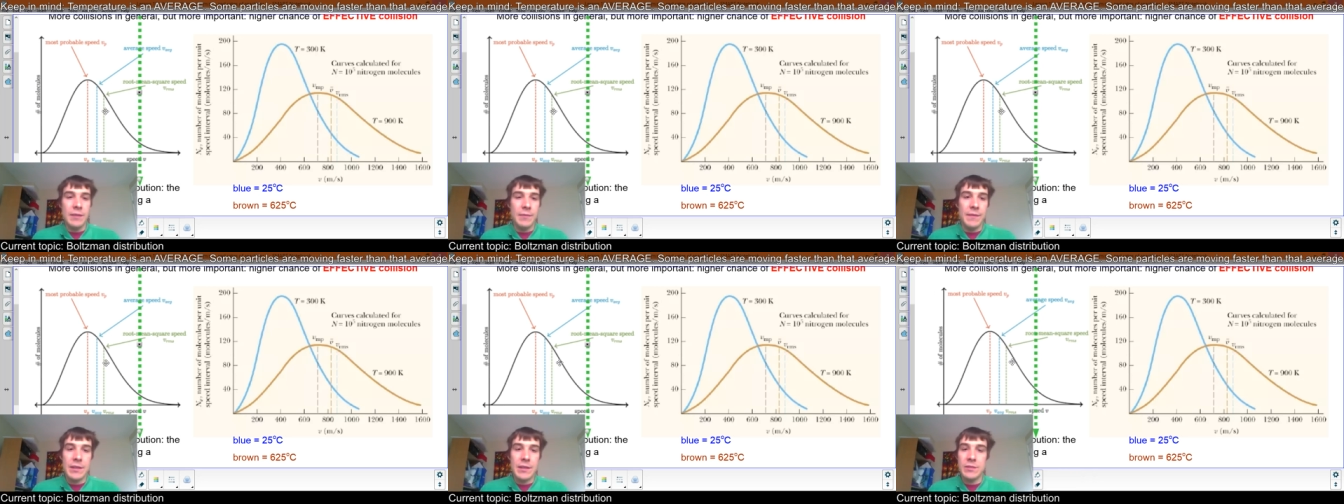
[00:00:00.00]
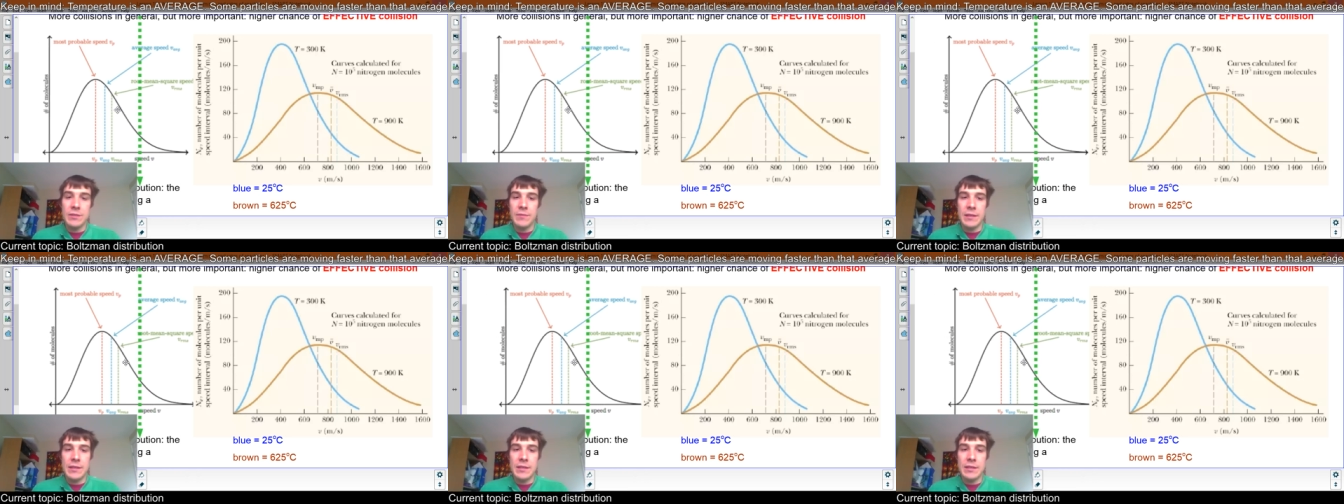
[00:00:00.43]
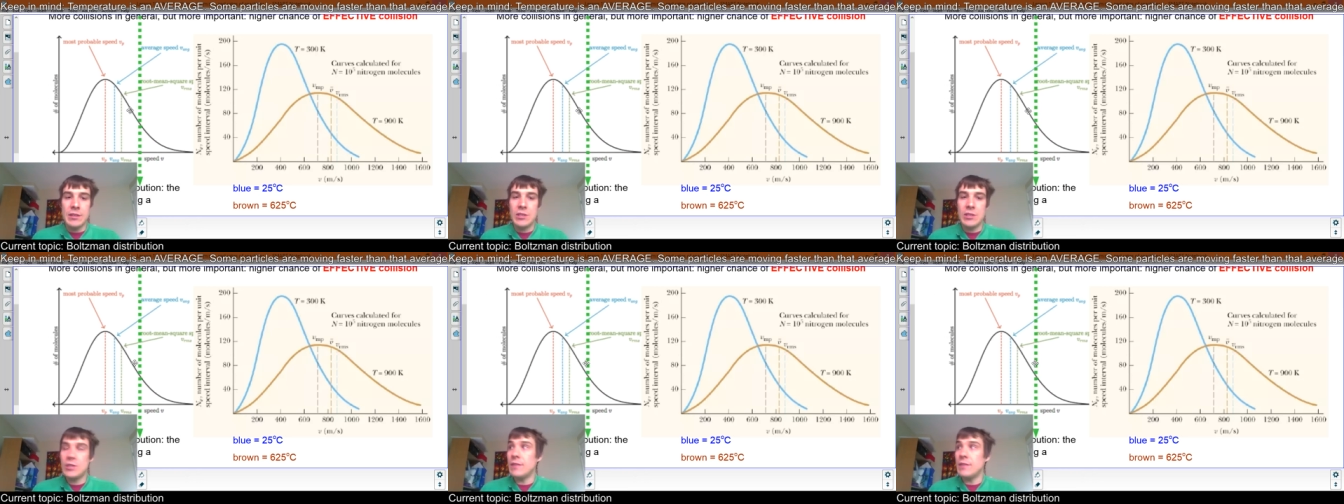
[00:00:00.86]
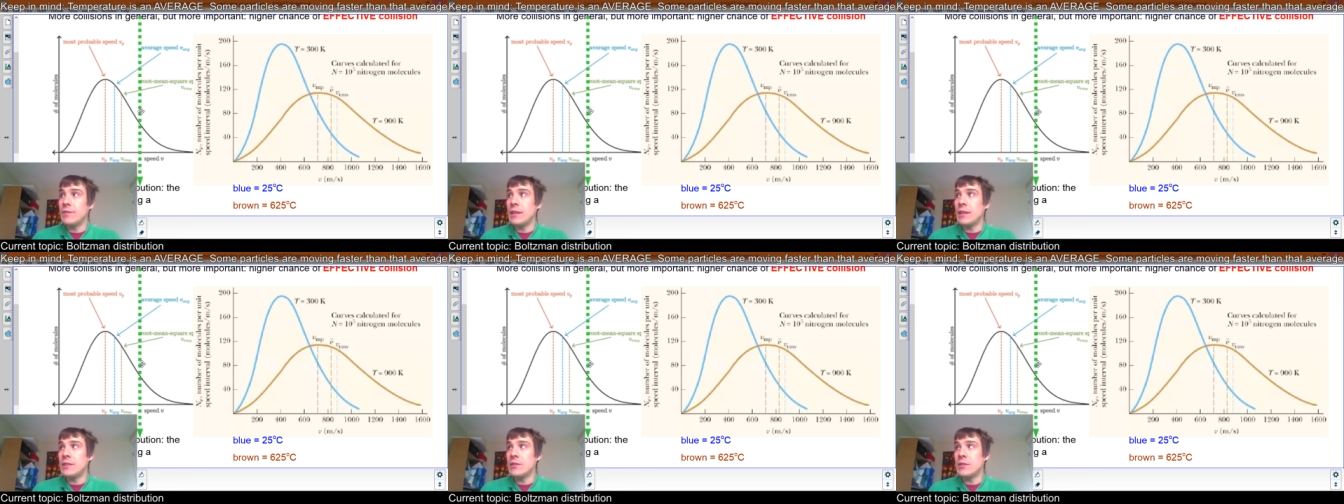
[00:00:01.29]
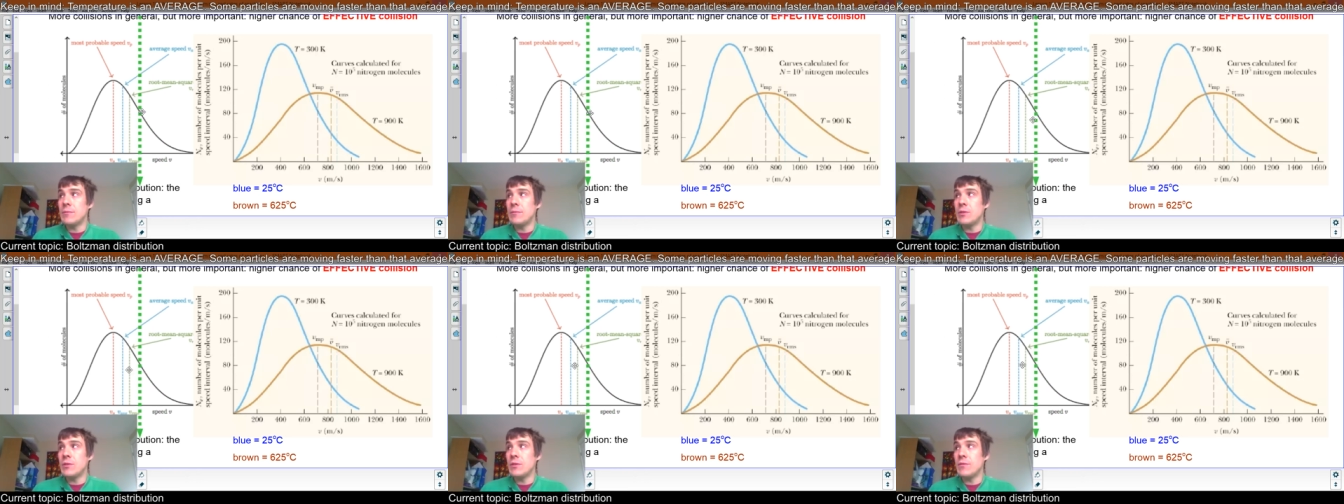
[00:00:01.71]
We can actually shift that
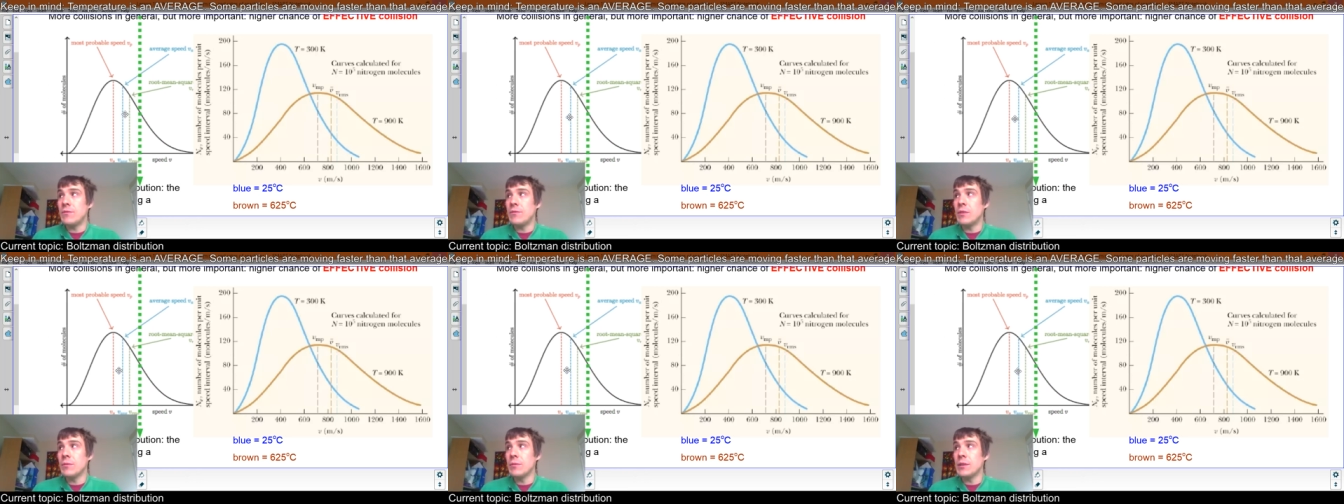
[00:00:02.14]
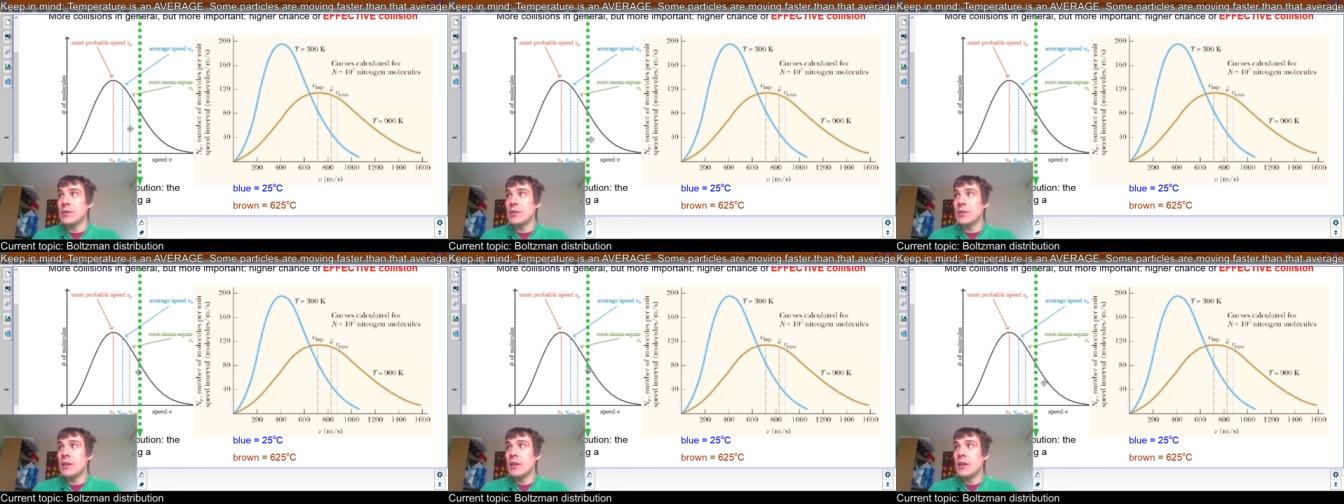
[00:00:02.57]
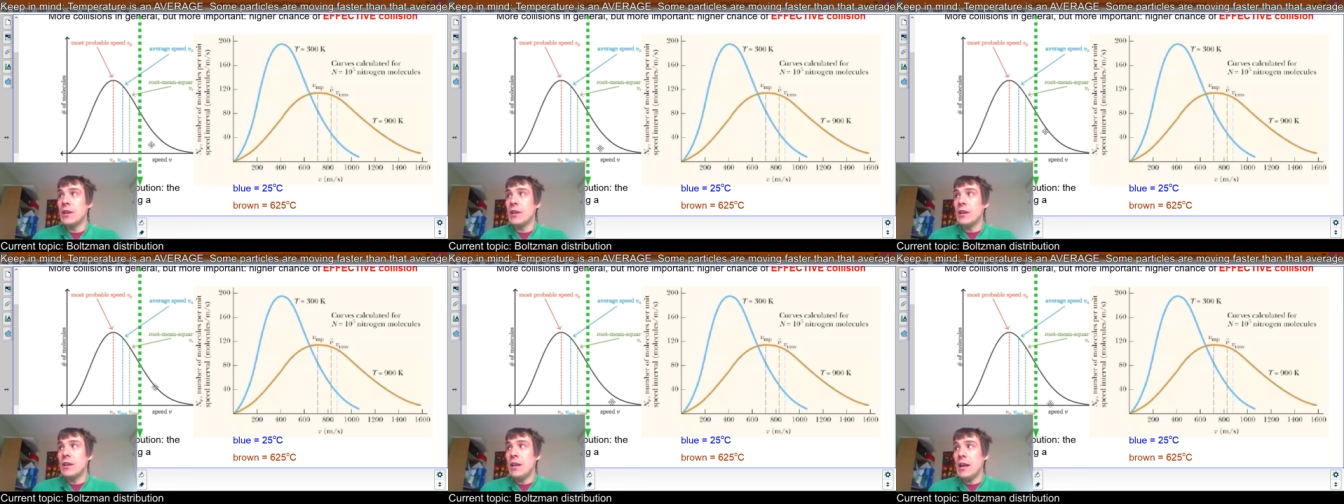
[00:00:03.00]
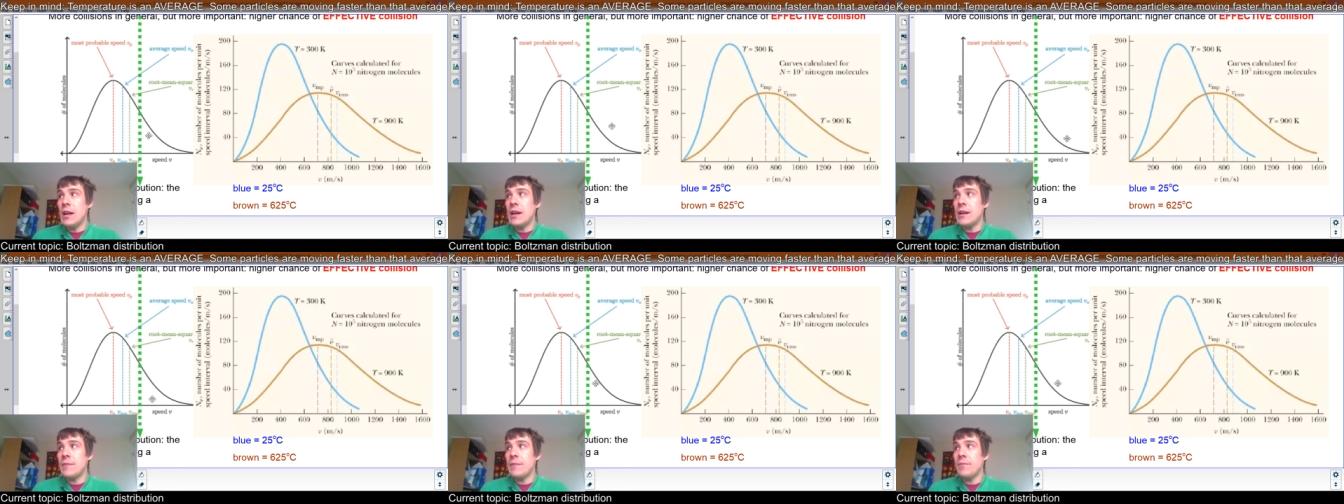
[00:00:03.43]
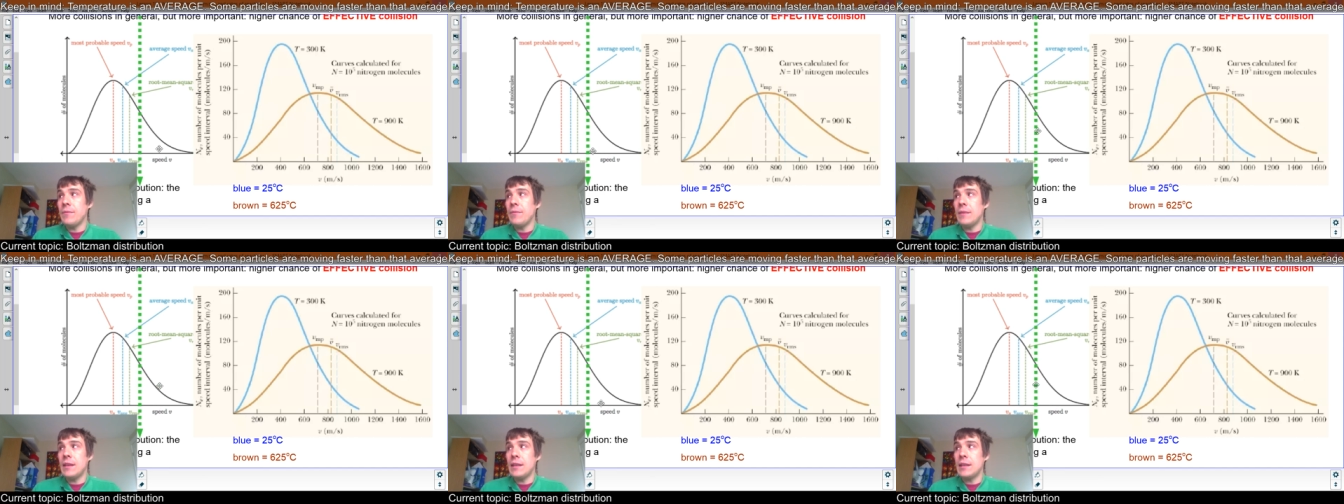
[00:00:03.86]
distribution forwards, and
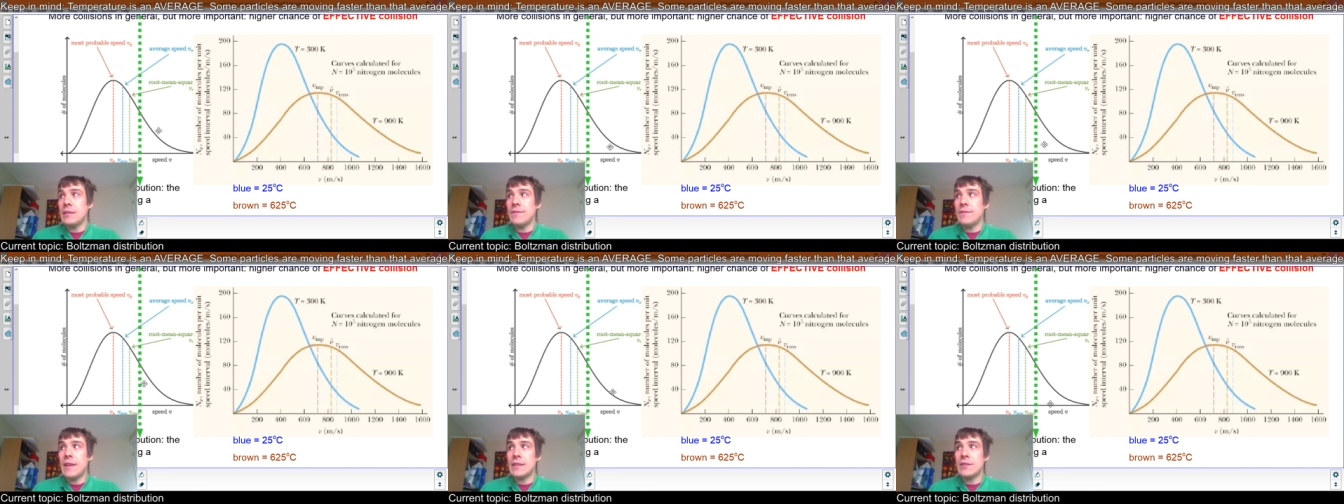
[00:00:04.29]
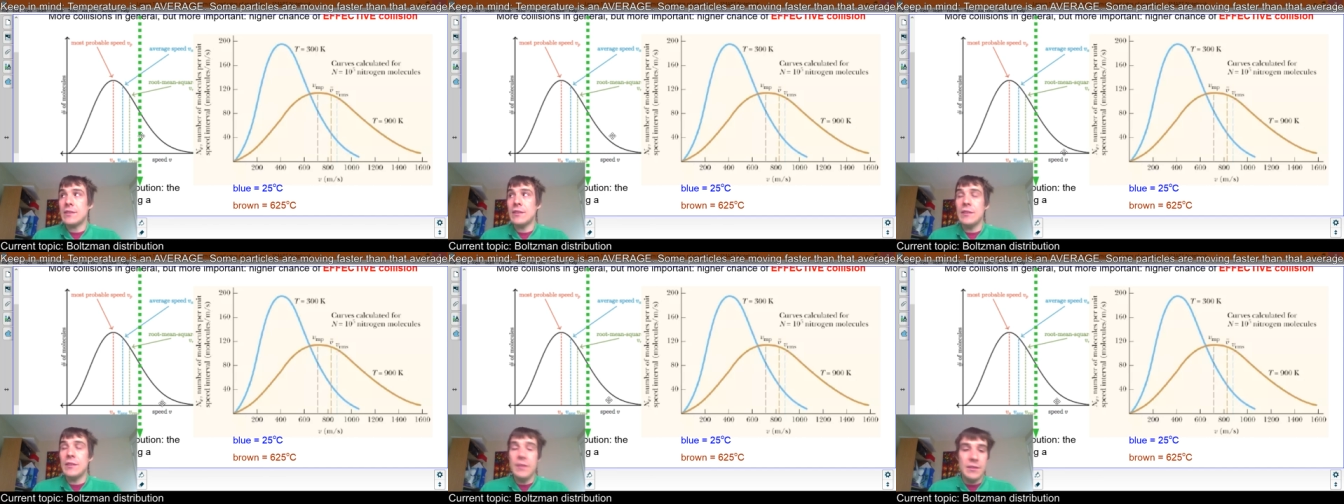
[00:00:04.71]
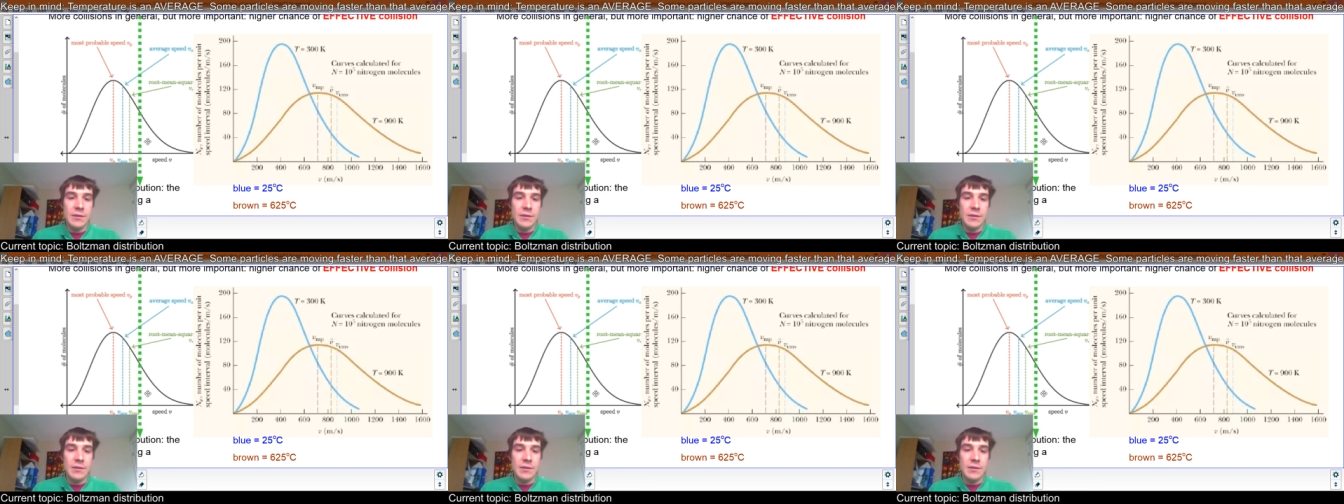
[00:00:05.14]
it's faster.